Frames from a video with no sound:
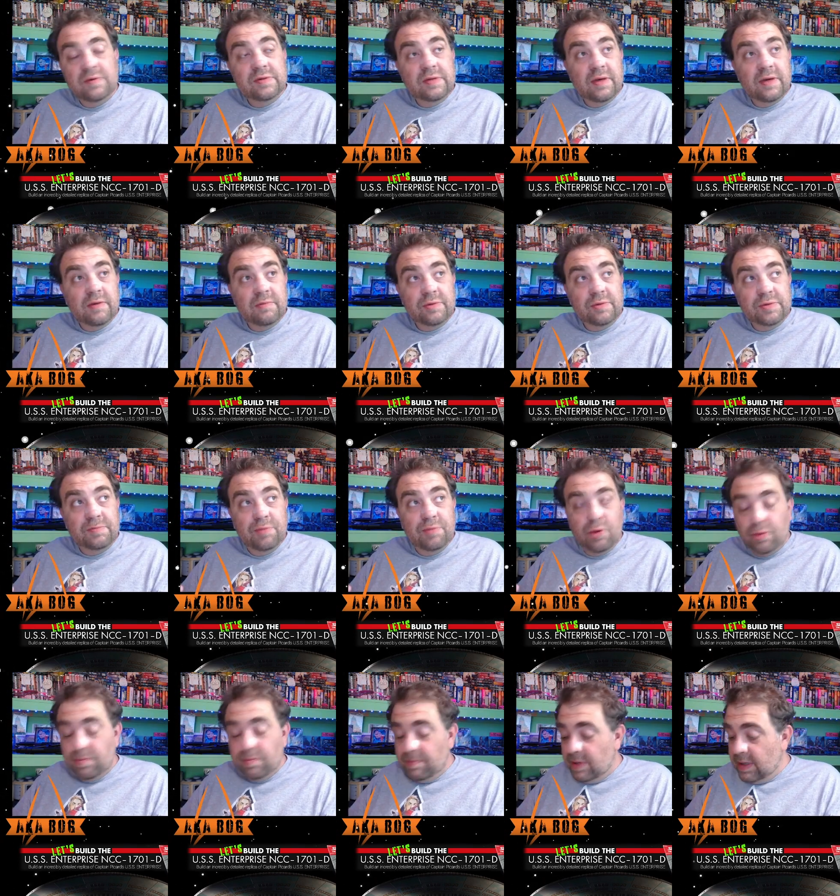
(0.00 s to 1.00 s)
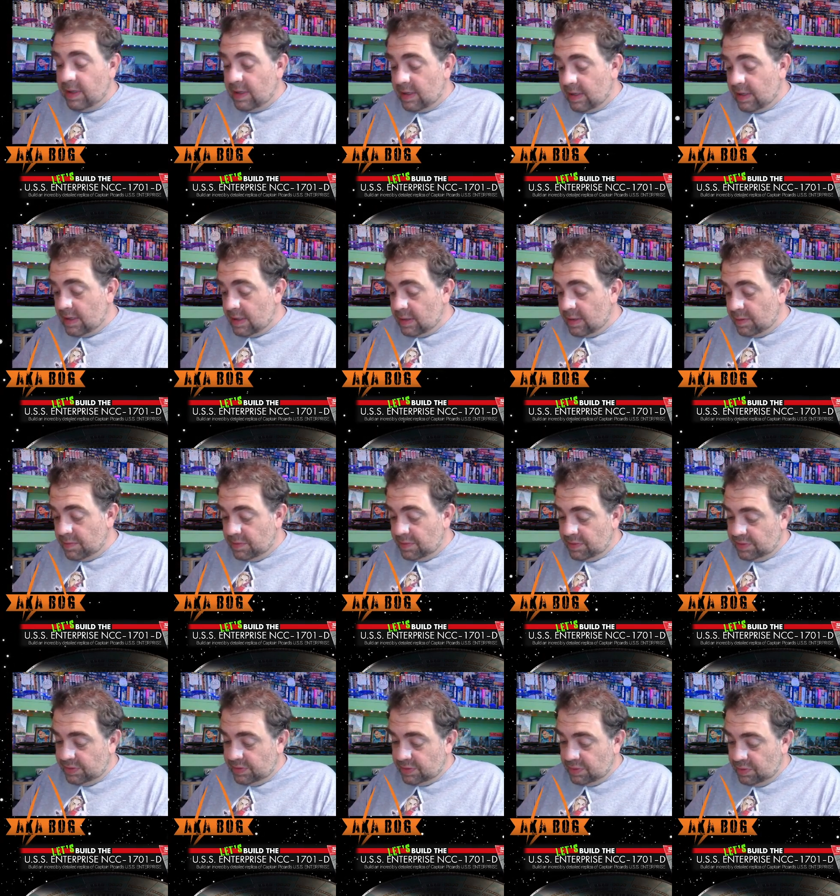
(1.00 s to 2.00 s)
I almost poked my eye out with a
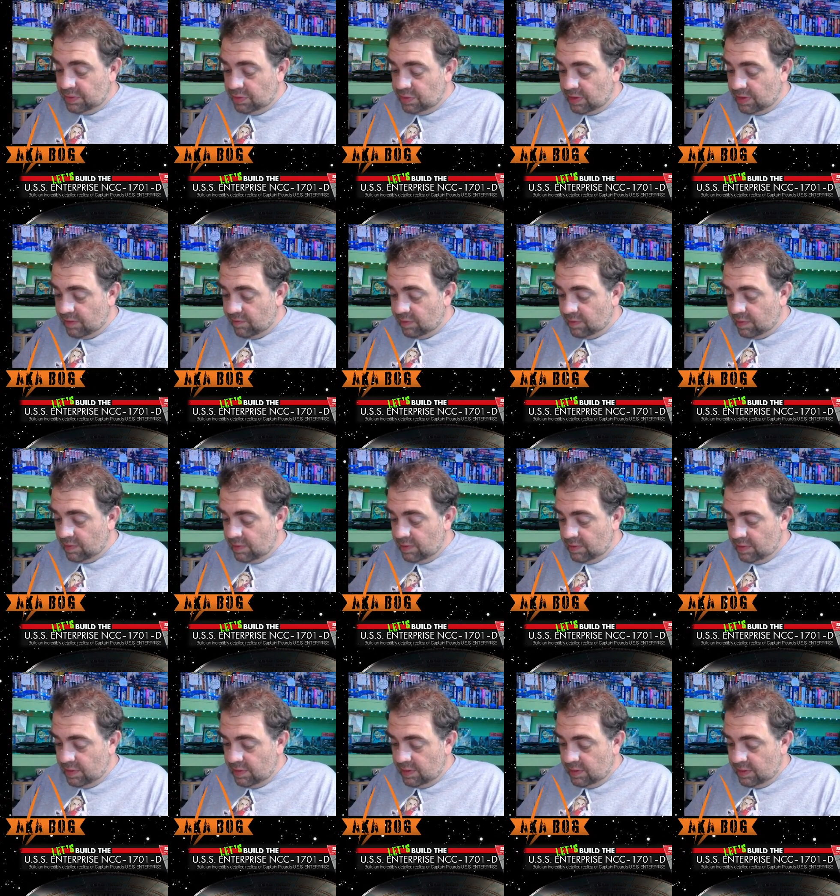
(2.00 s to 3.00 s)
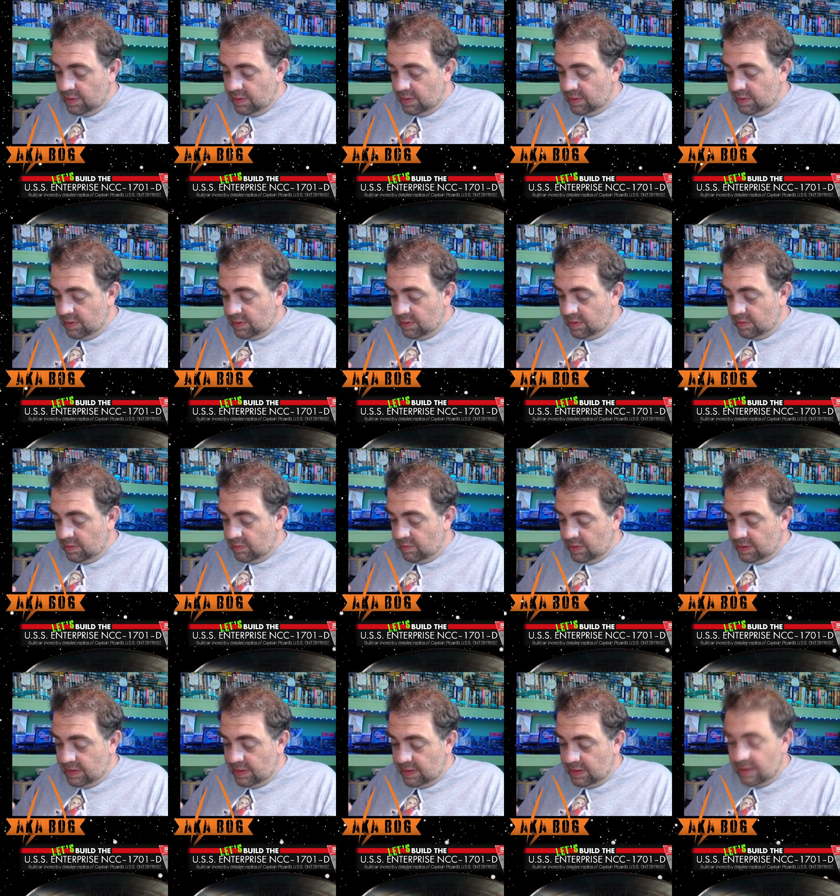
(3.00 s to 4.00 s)
screwdriver
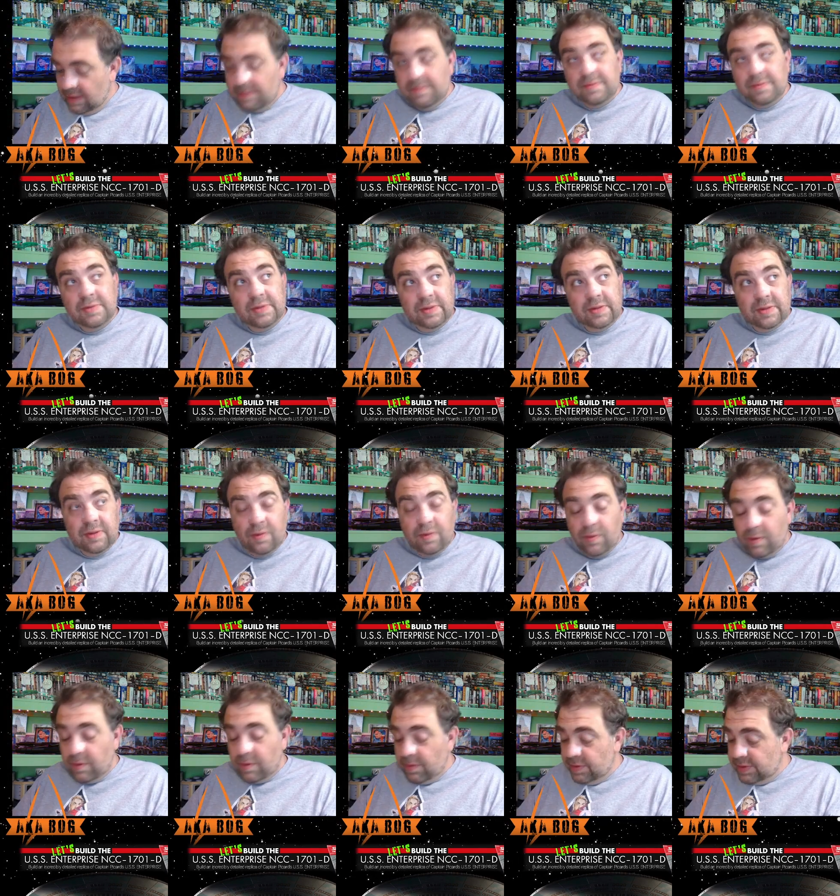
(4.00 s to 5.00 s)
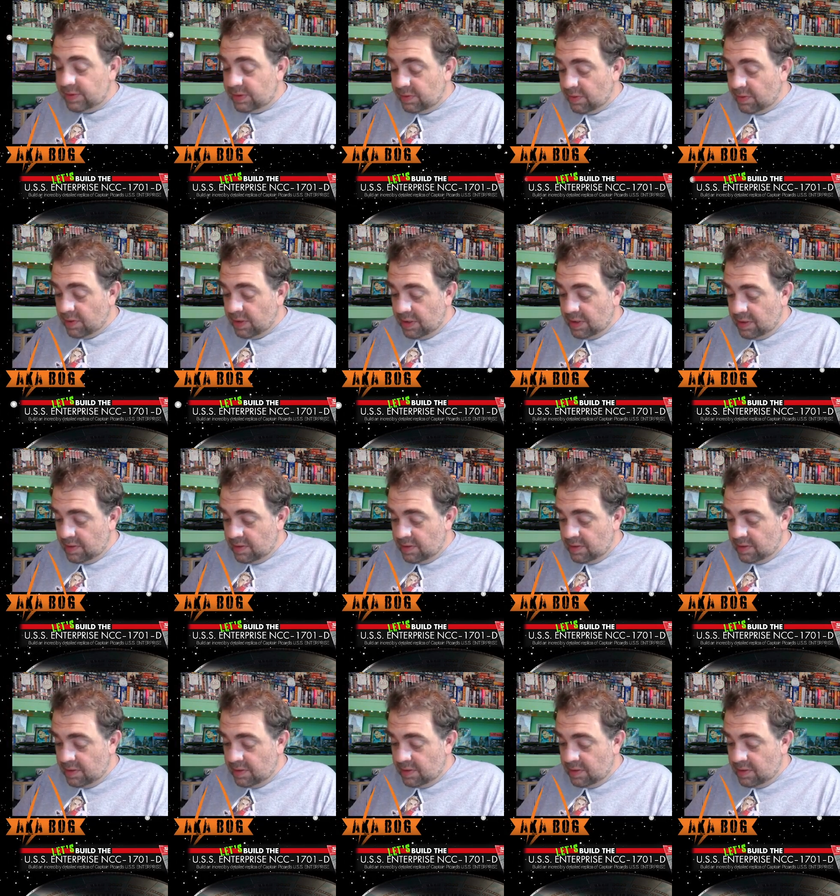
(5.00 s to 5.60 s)
one time. This is a horrible story.